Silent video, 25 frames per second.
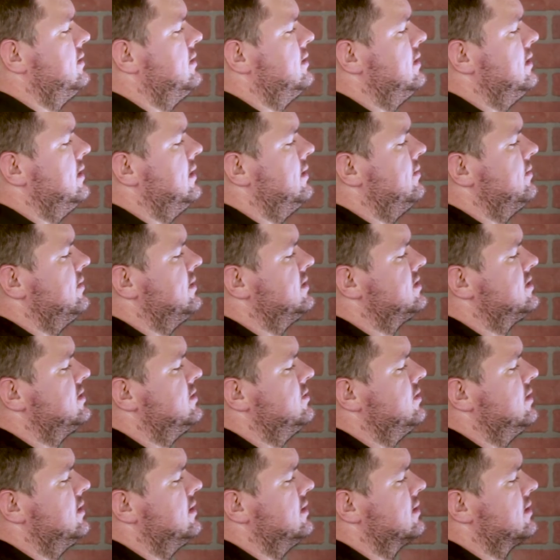Let's
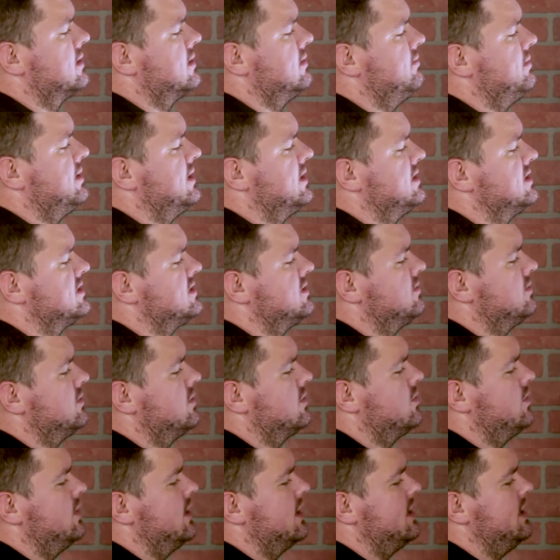do a comparison real
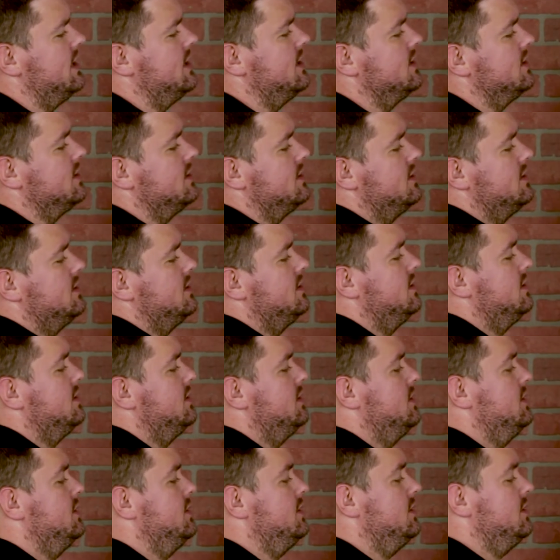quick here.
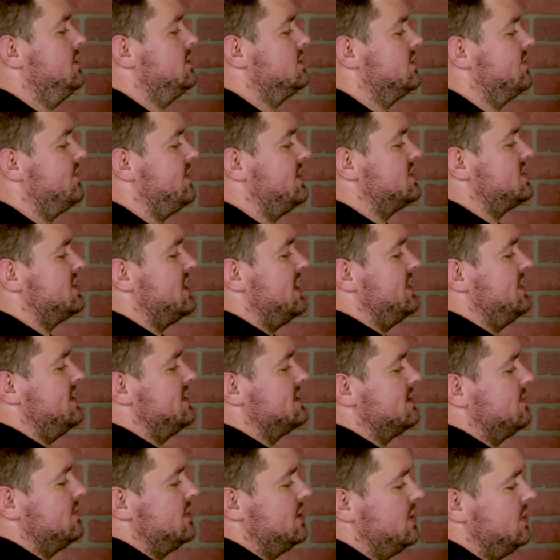So if I shine
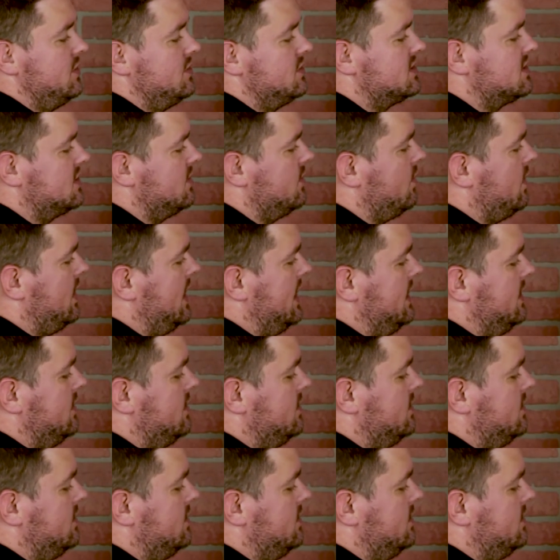this, I'm going to use the white